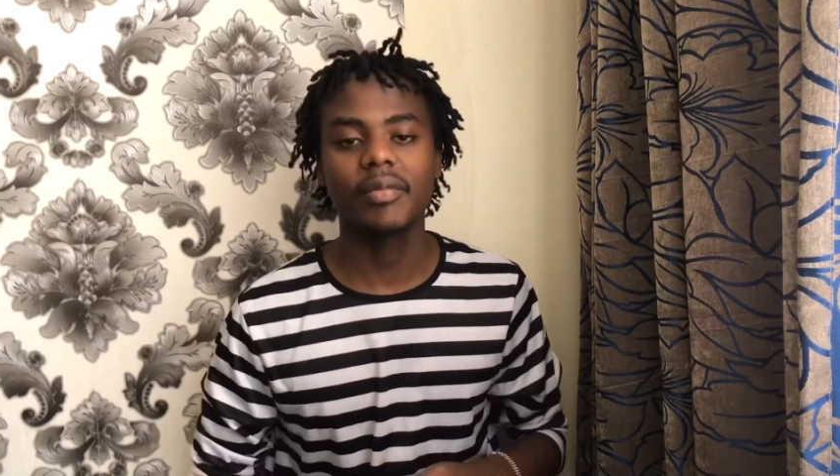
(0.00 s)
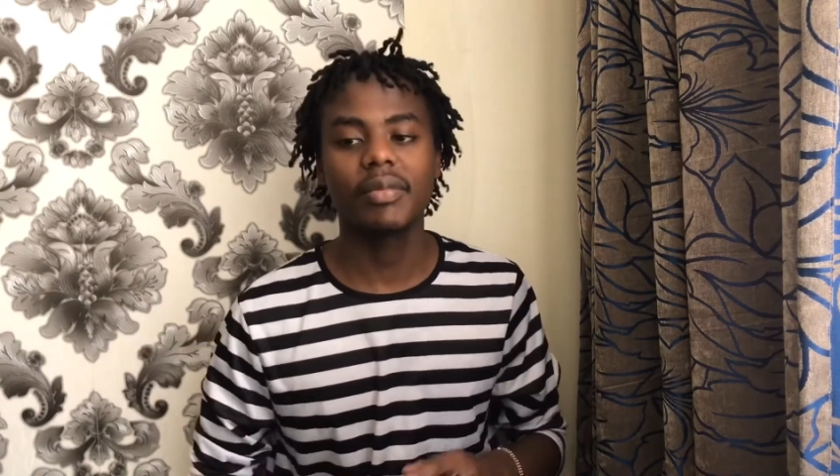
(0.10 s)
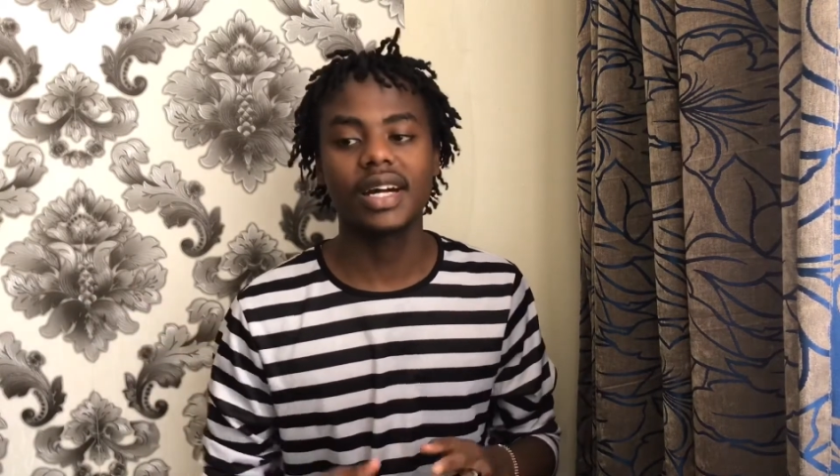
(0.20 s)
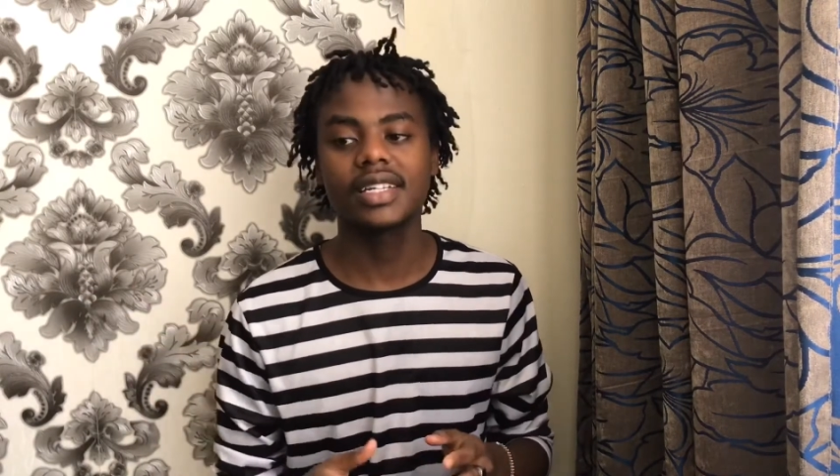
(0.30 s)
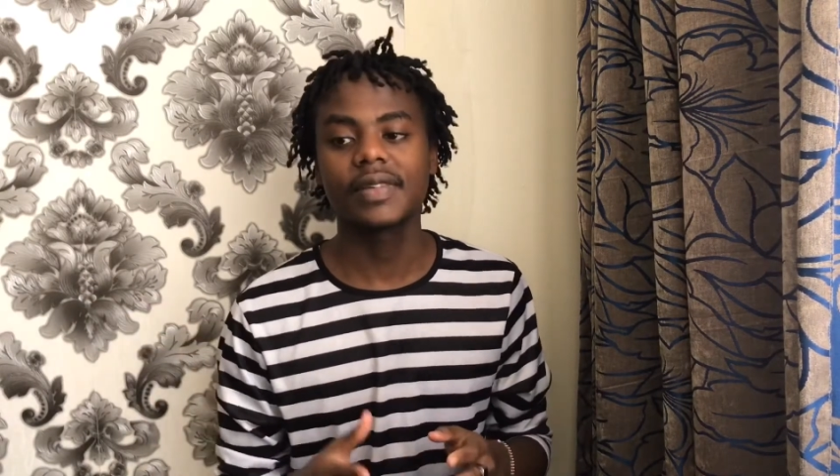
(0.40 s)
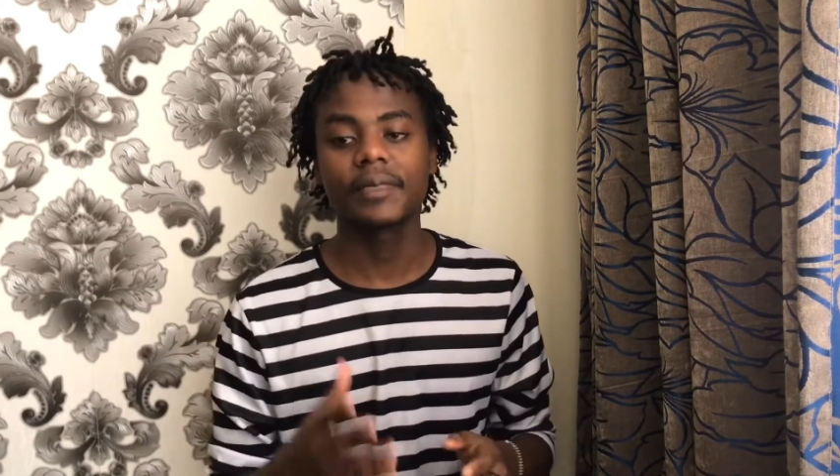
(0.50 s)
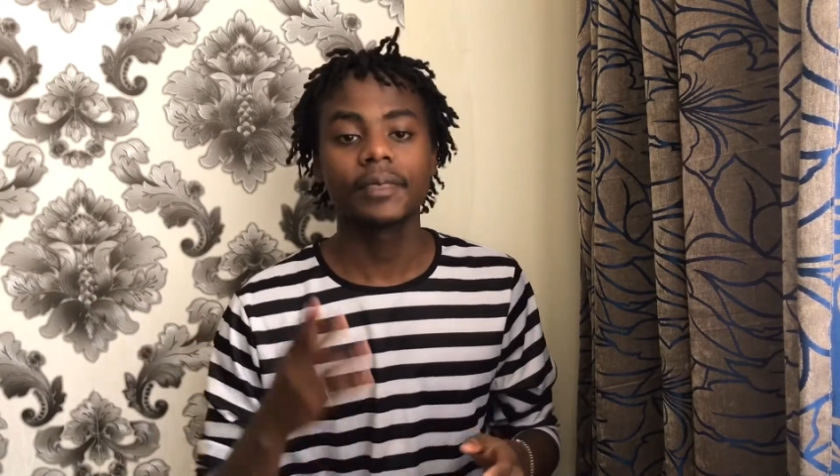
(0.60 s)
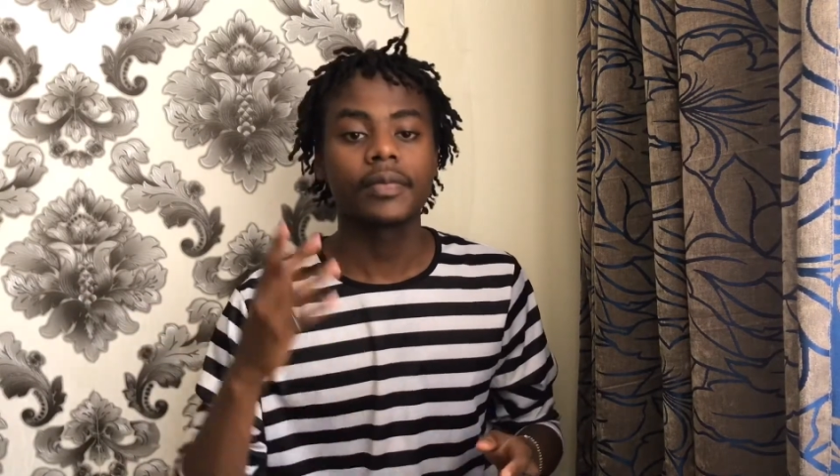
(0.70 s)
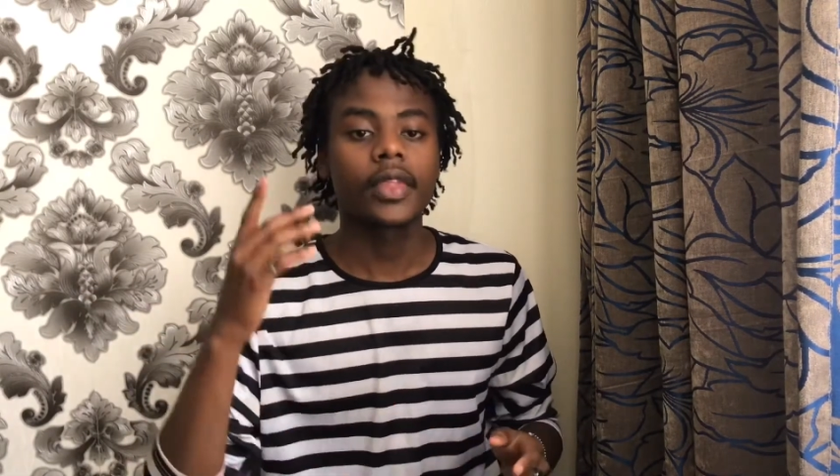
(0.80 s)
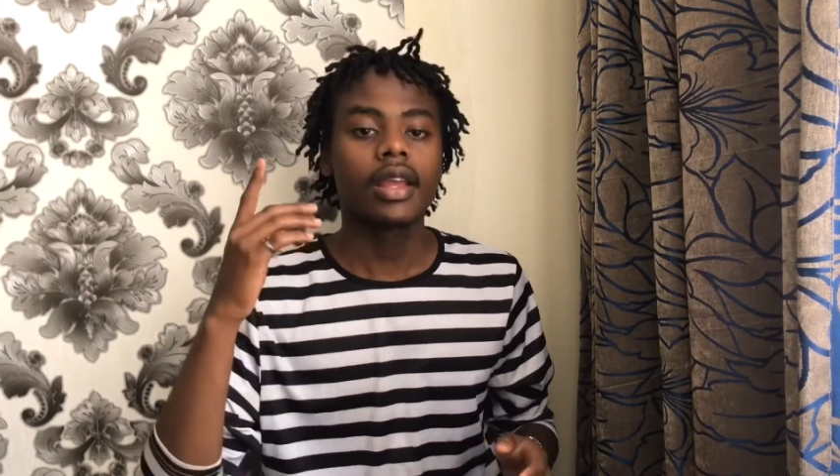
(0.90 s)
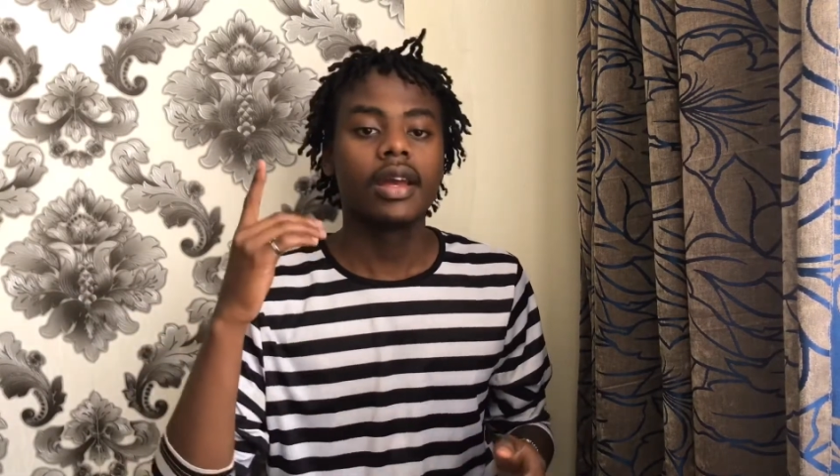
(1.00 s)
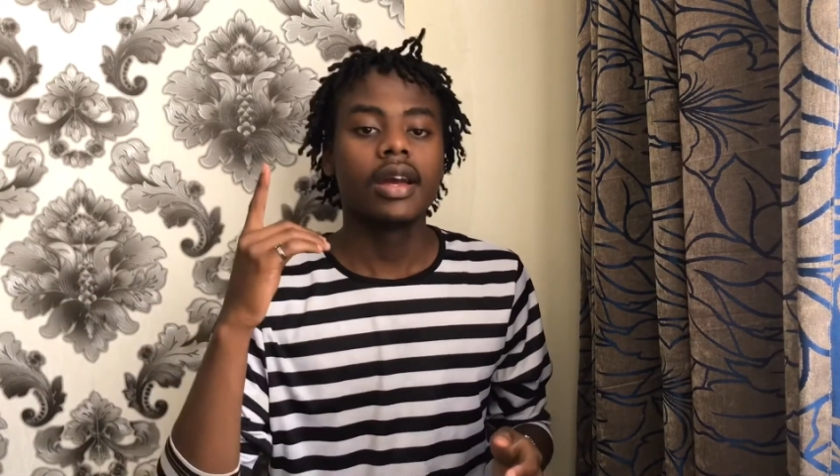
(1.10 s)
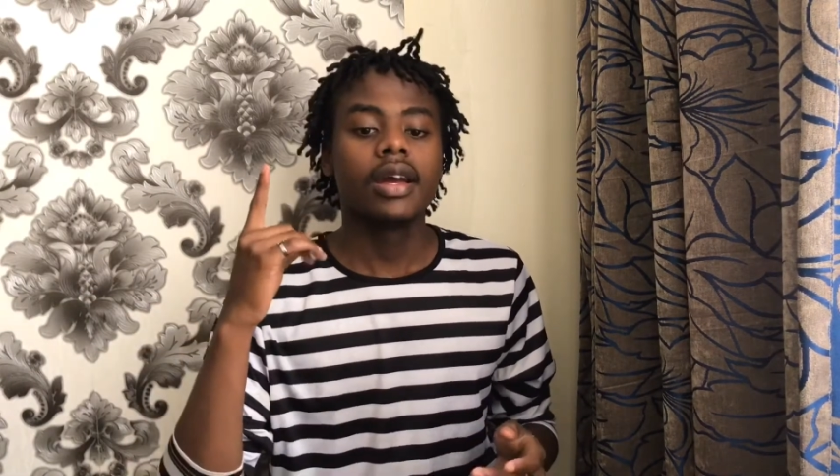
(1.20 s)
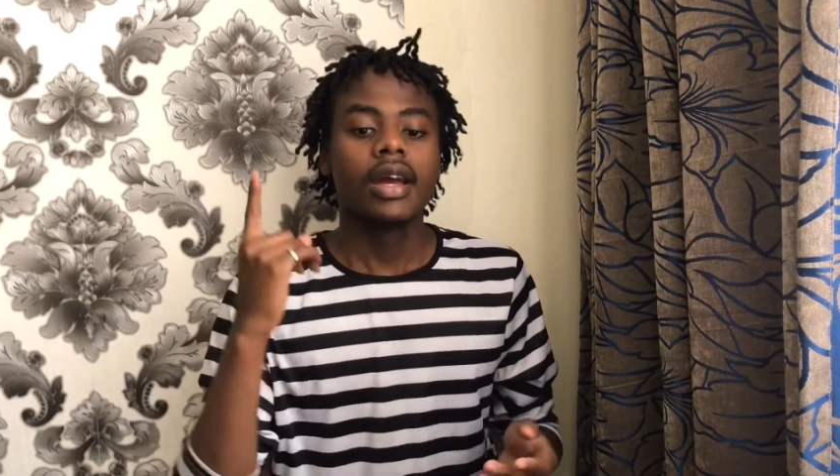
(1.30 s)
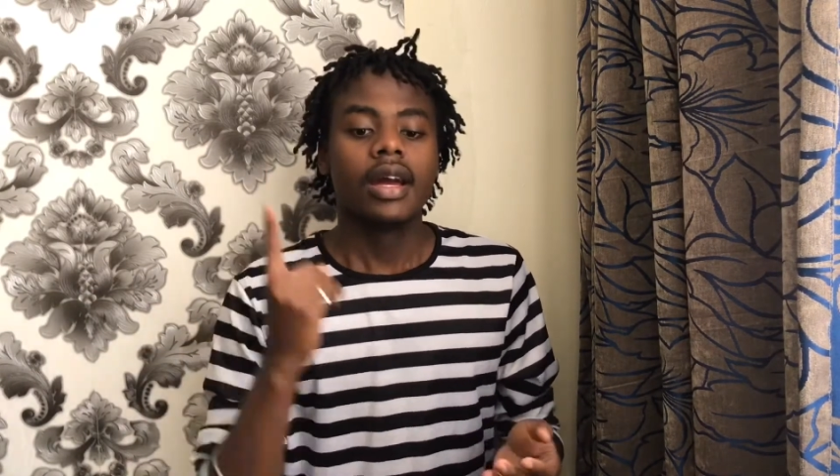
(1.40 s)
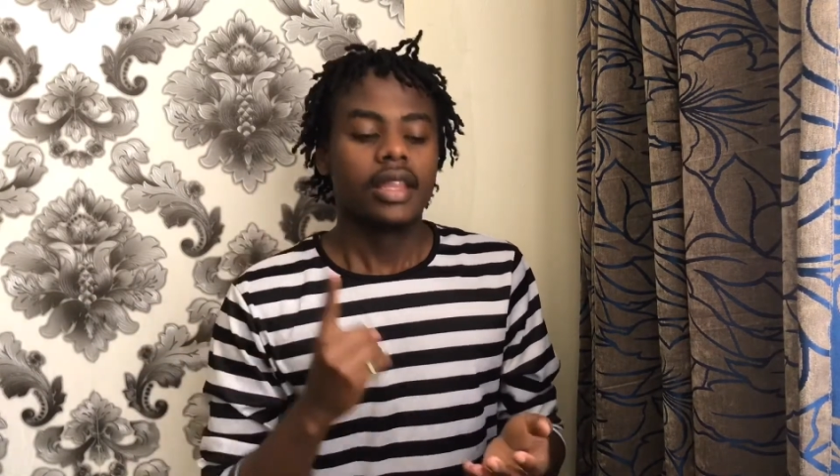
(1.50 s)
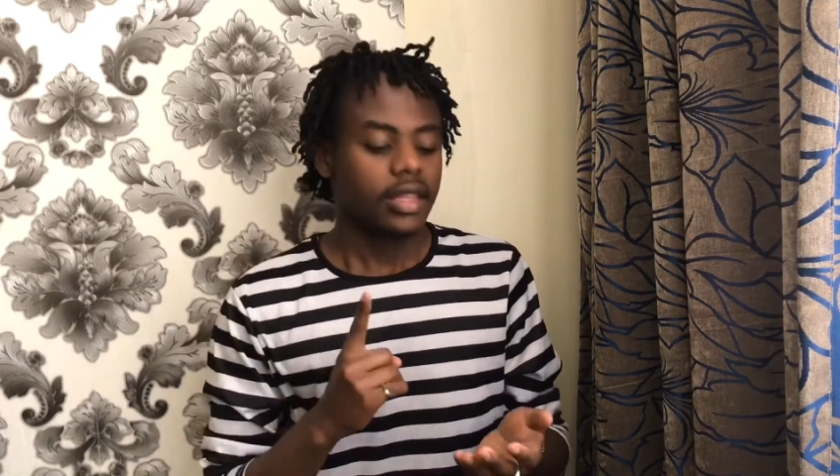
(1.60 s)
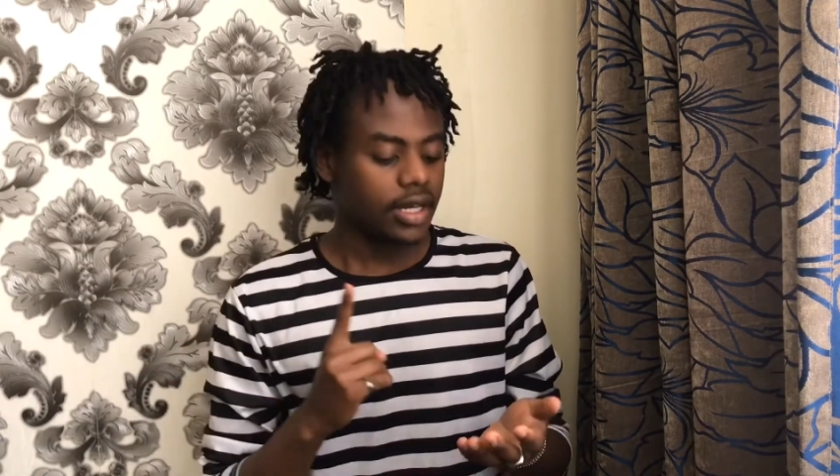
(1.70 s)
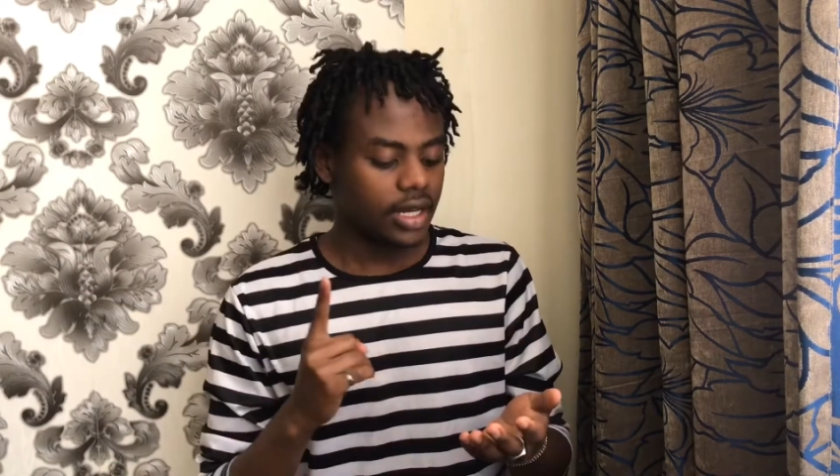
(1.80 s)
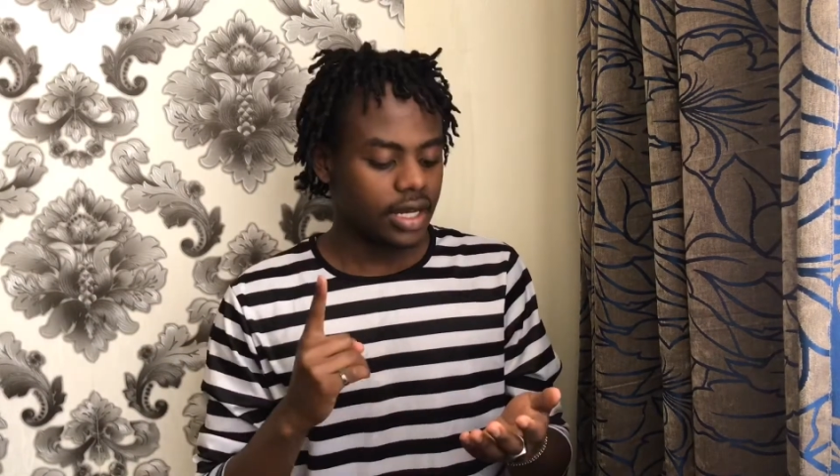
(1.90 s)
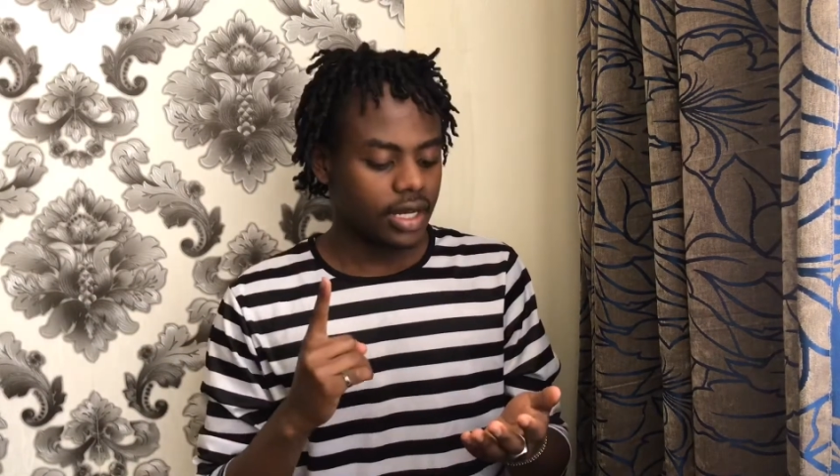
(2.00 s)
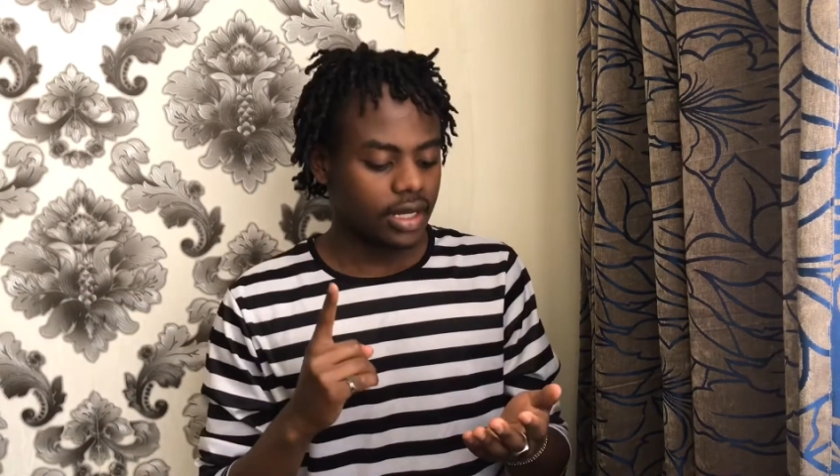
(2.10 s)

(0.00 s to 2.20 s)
but the